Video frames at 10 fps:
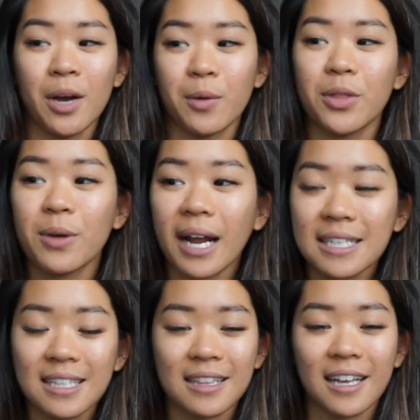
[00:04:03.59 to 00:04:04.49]
with you
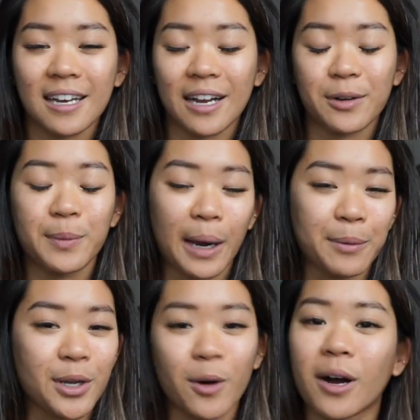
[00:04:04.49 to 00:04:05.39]
guys, and then I'll
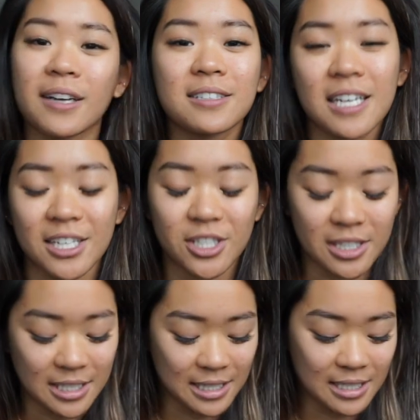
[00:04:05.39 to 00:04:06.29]
probably go on
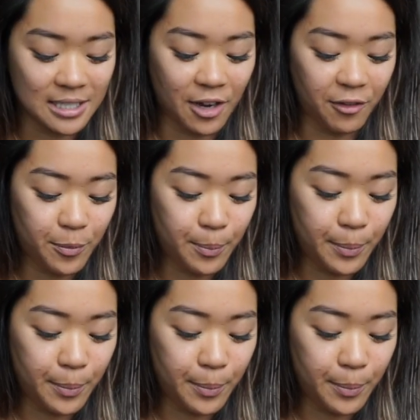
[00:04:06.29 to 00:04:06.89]
tangents and stuff.